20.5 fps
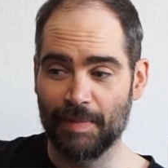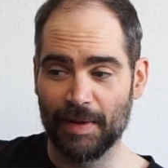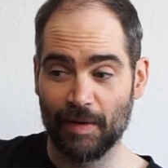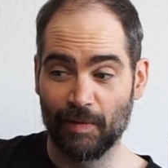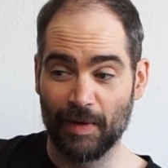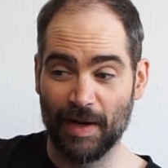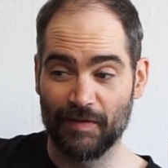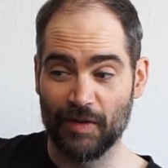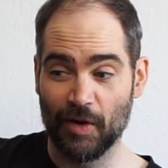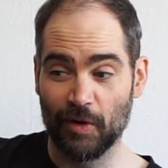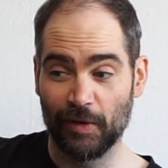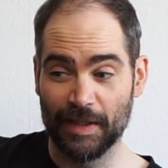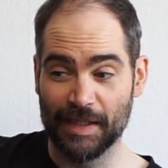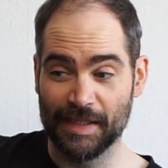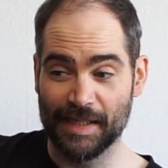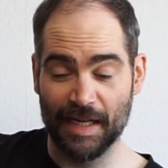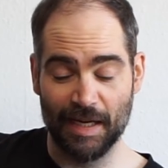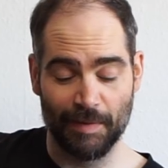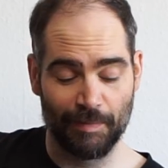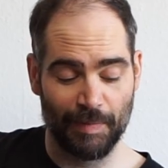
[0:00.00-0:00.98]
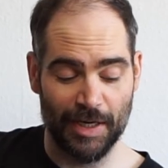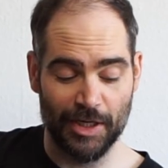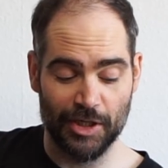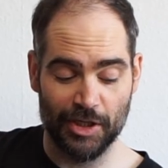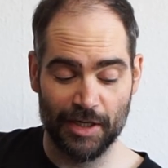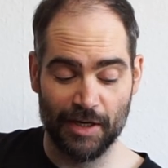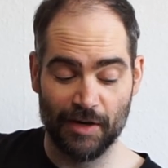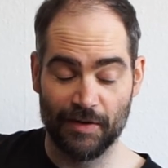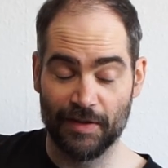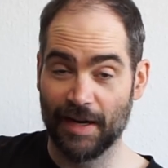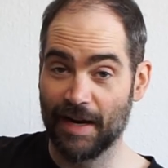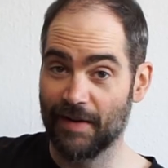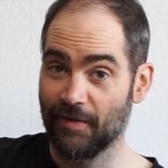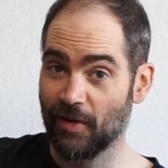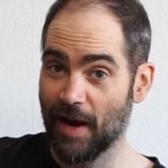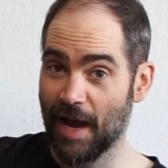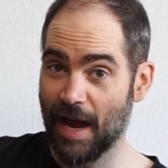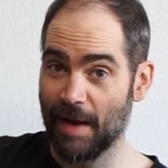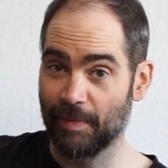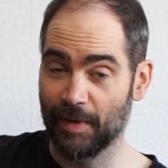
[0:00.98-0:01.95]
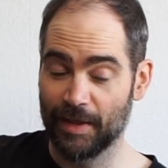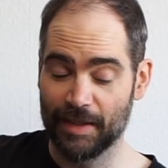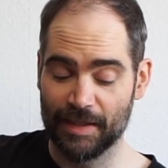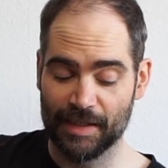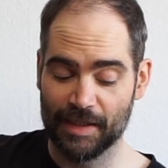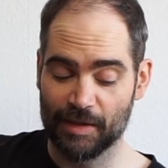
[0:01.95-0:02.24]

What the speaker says: And then we have the only syncopation here that ever happens